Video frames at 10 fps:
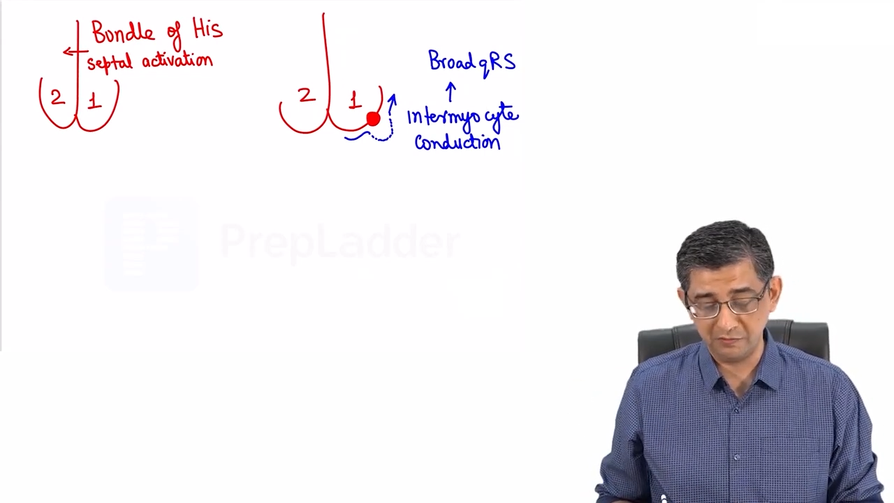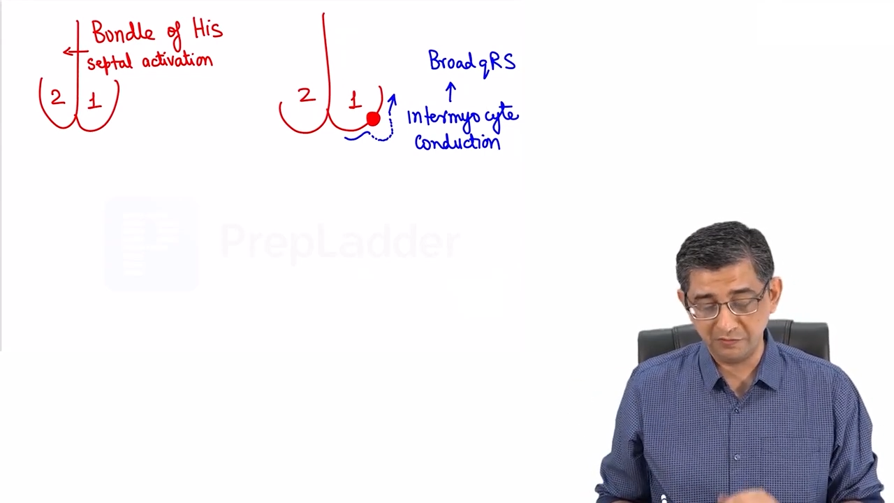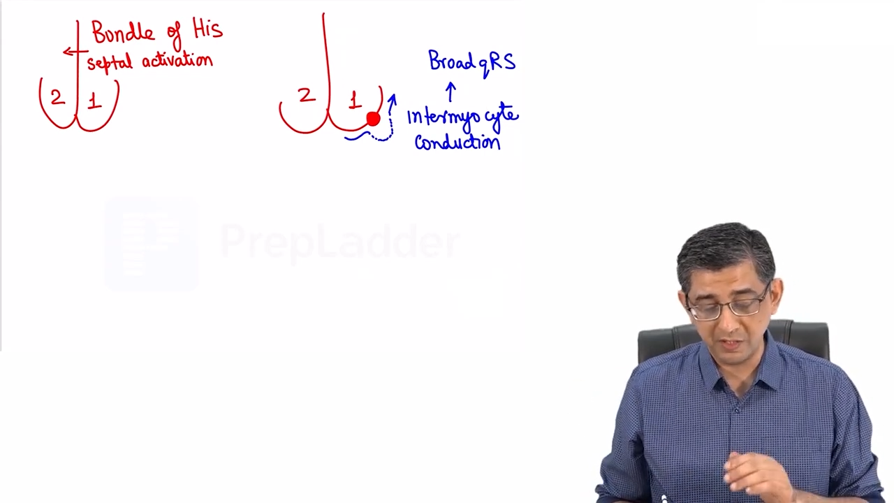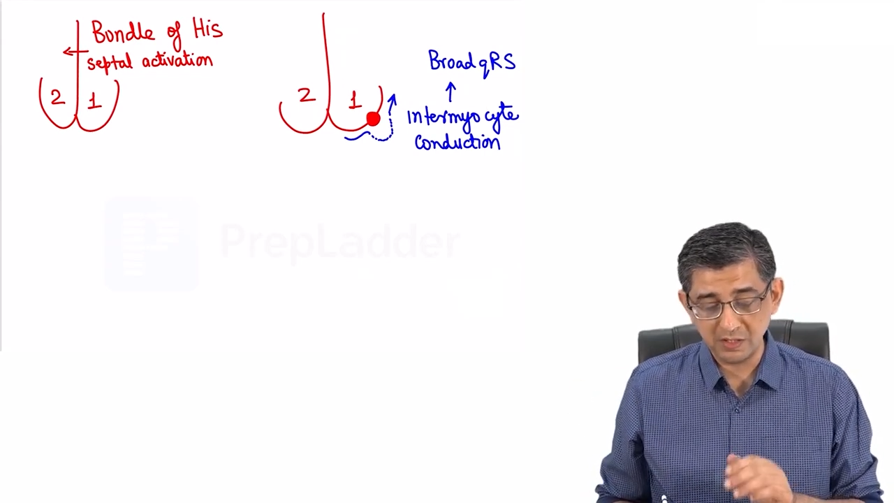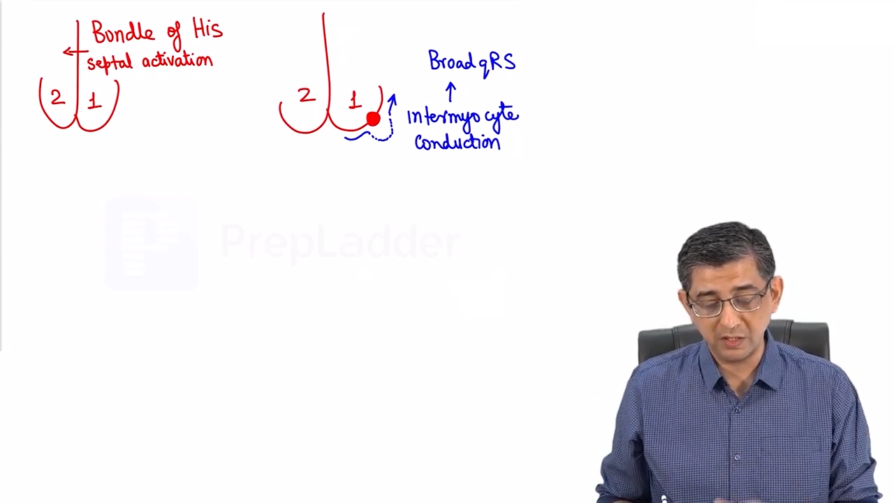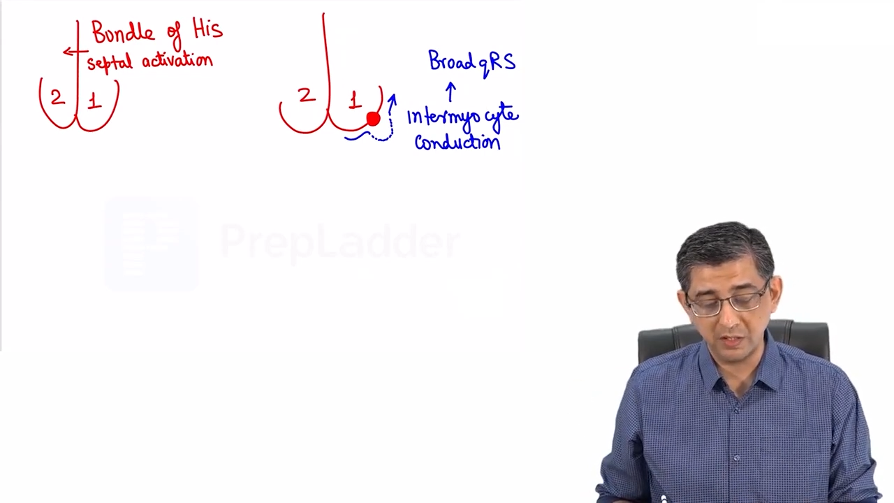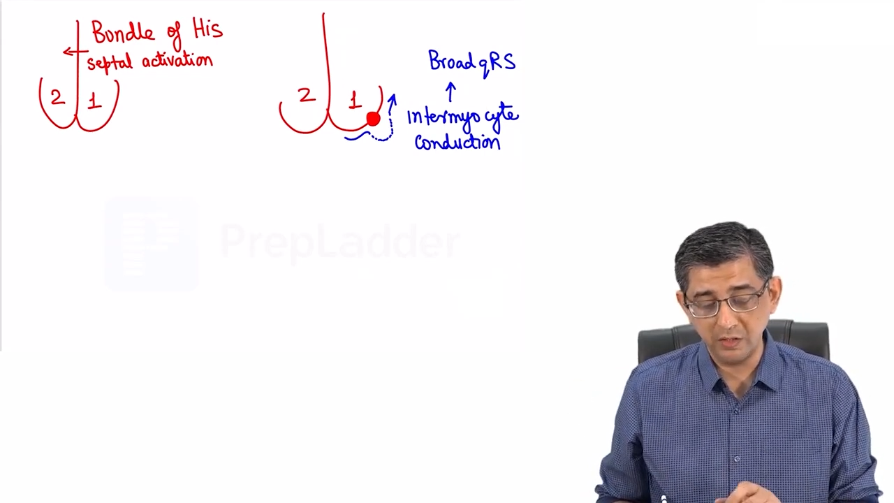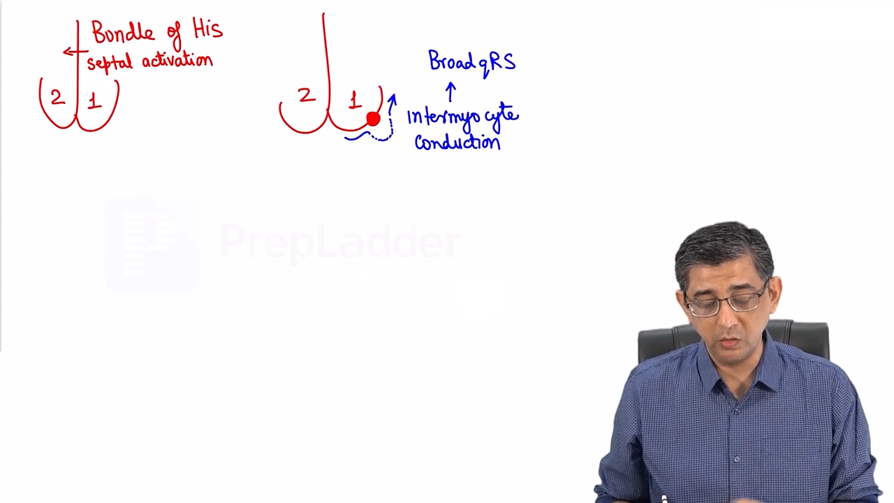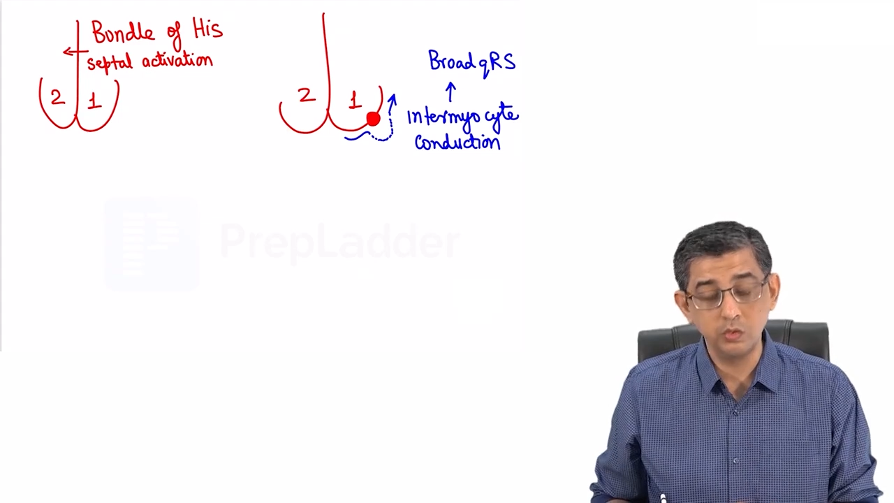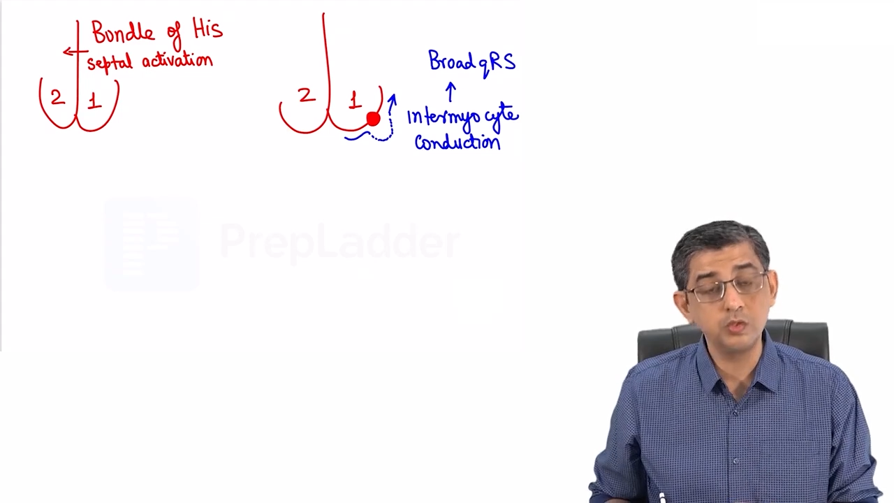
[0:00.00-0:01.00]
First
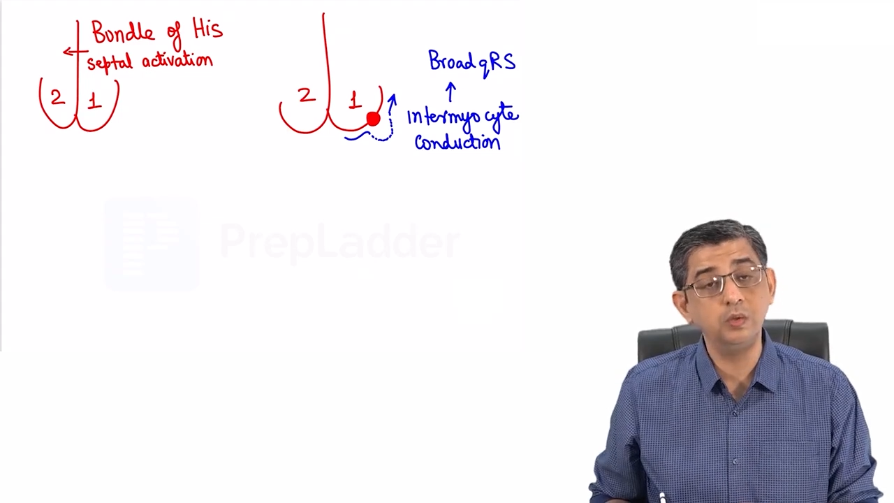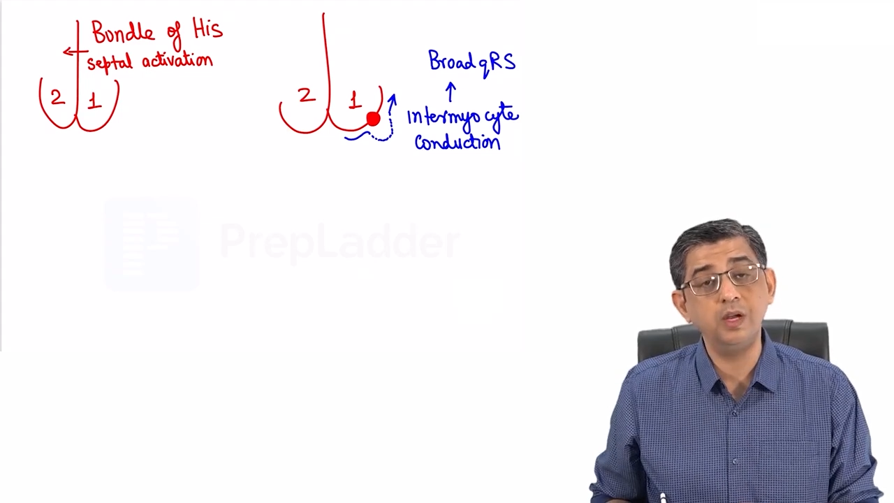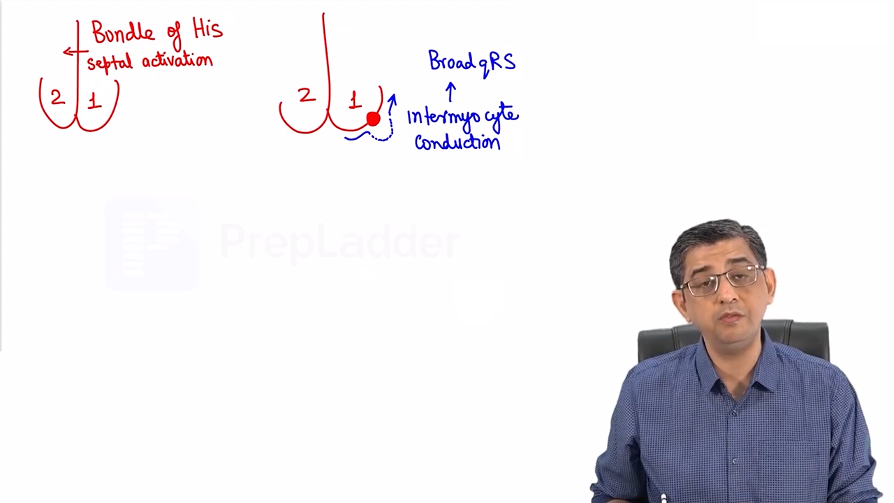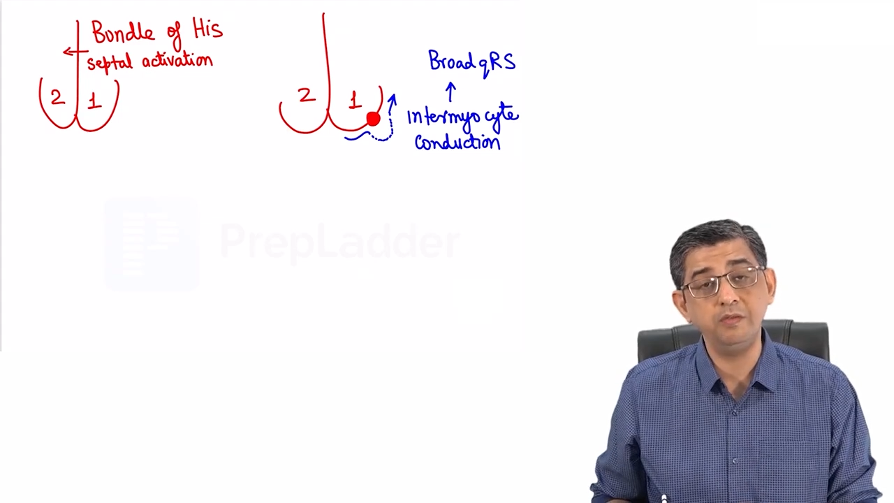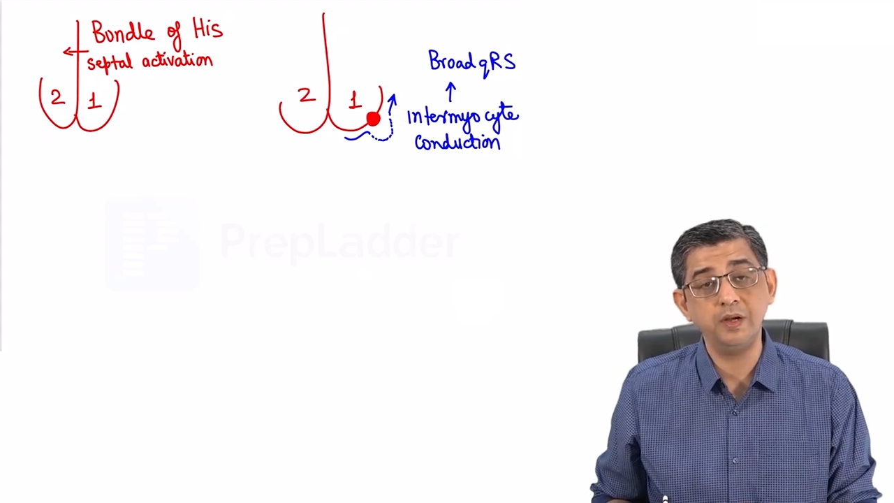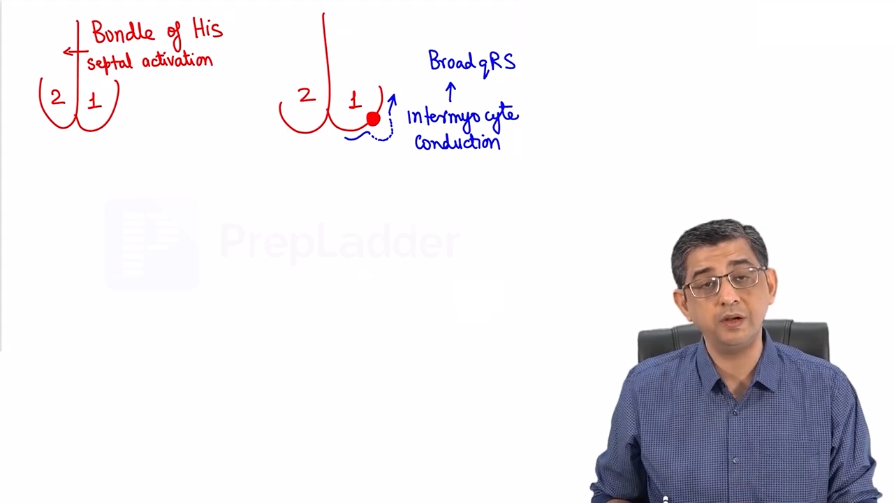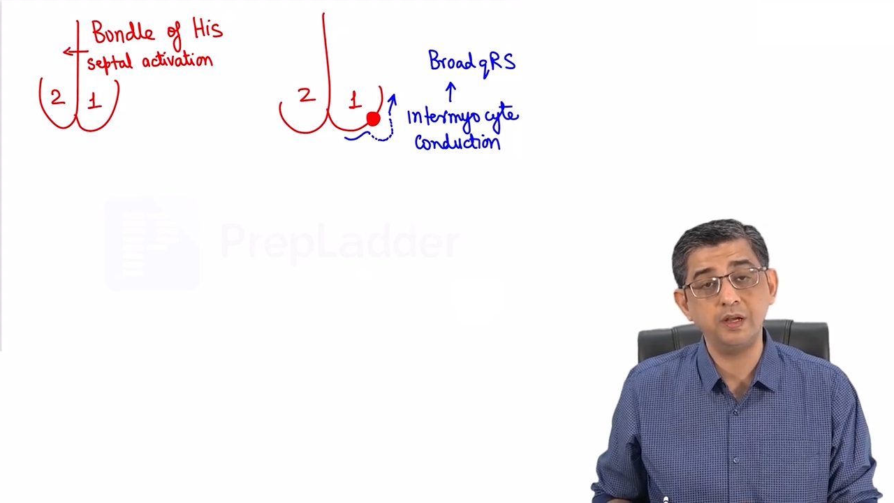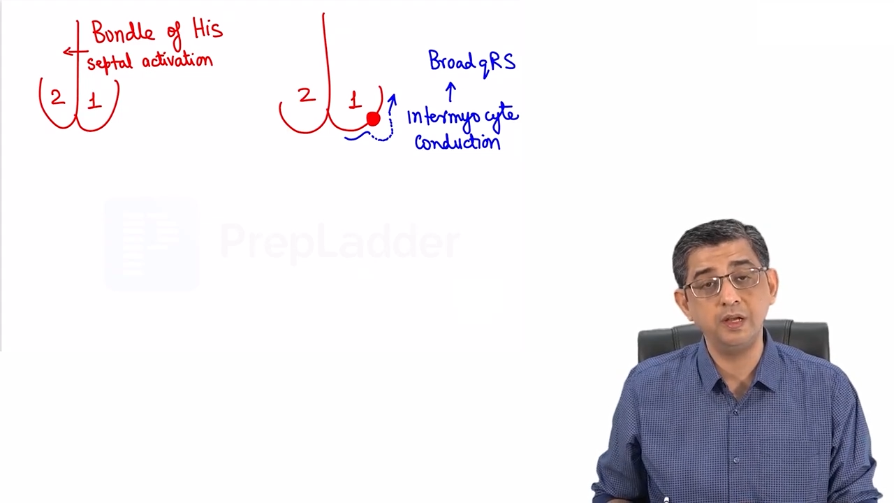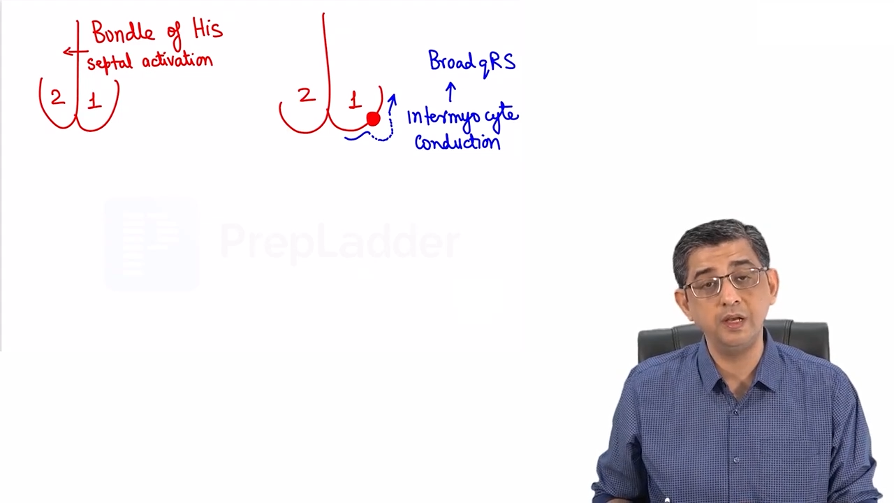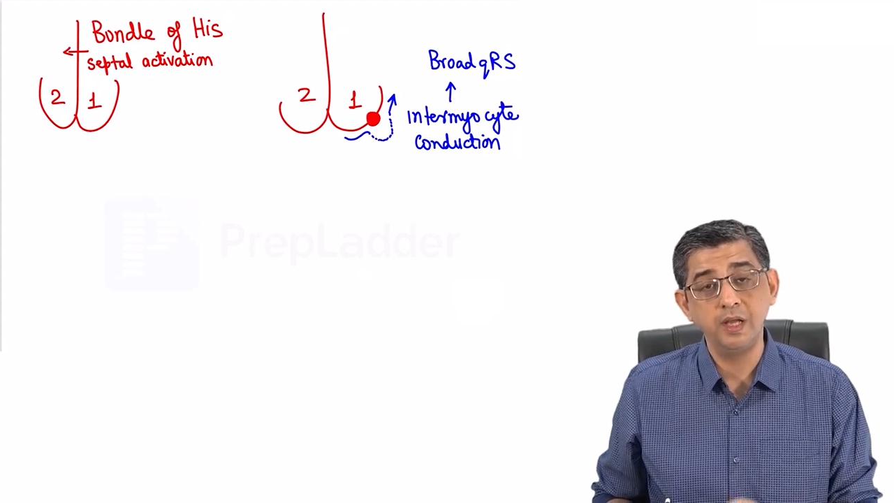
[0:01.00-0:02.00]
current goes to left
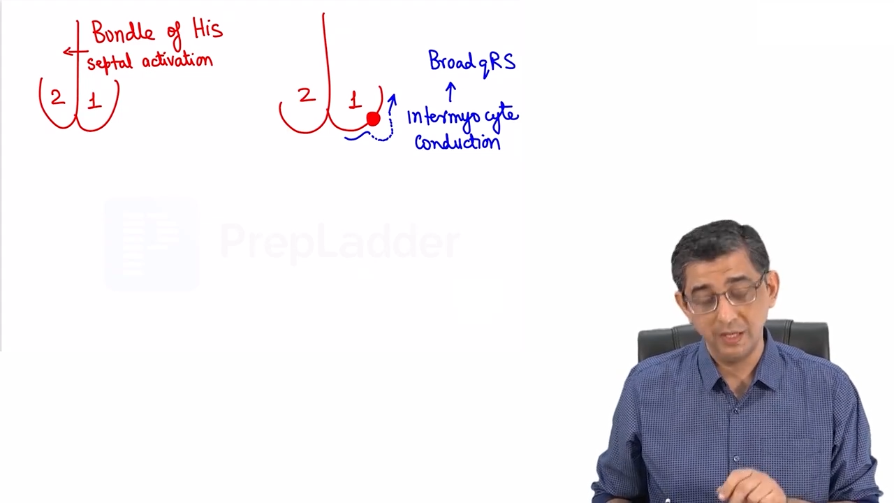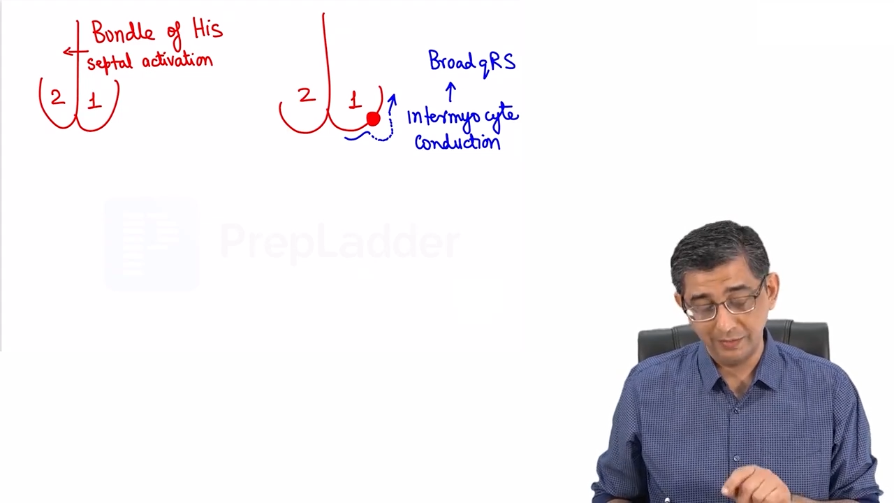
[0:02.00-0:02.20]
ventricle,